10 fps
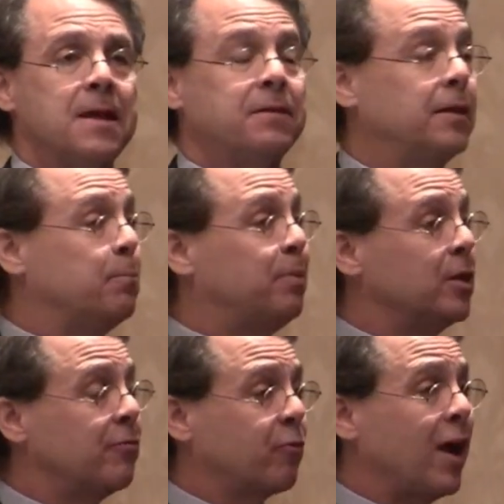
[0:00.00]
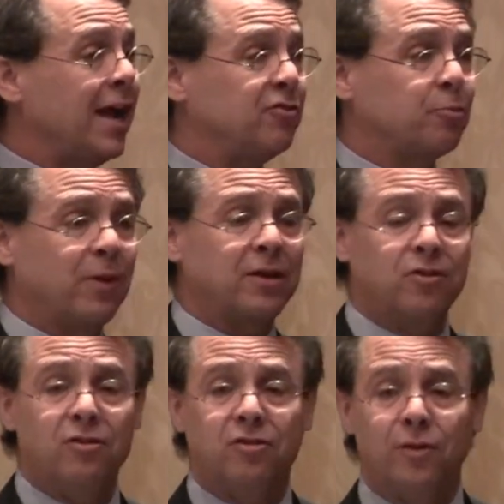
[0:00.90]
Then the Bill of Rights
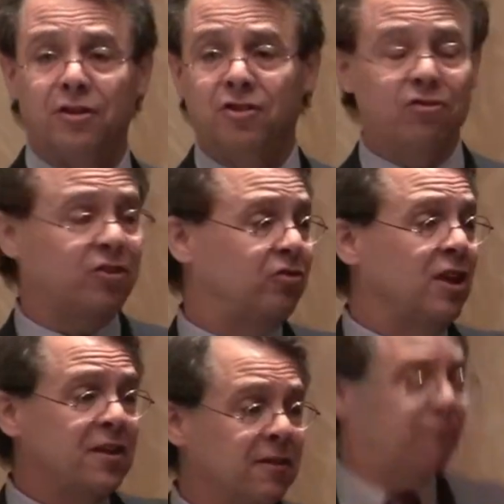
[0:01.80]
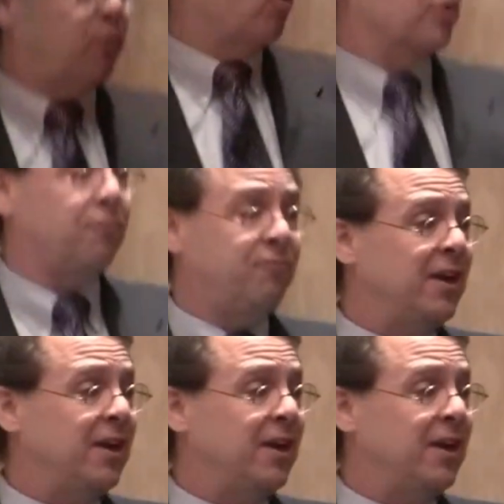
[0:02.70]
brings into existence the 4th,